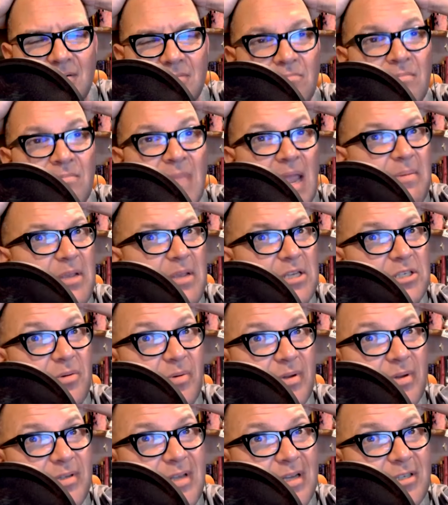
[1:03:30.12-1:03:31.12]
Maybe she
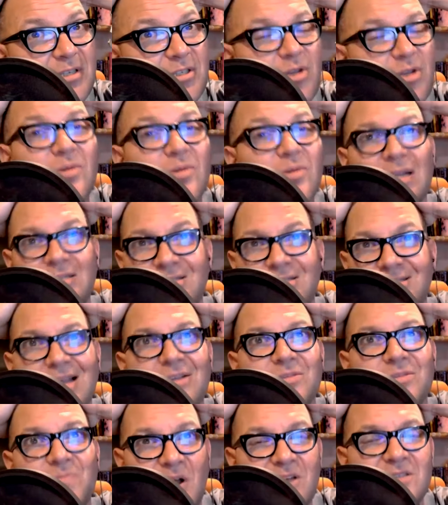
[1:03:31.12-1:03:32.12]
runs that too. That
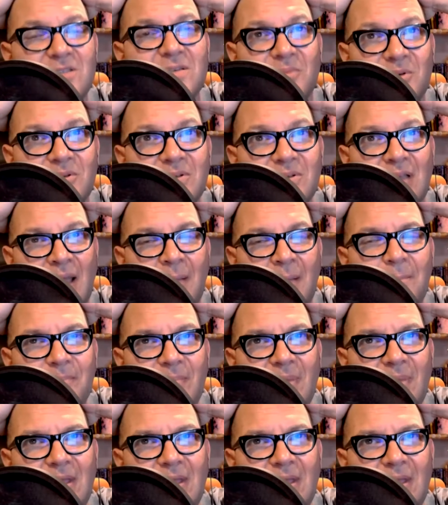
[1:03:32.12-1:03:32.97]
sounds possible. Yep.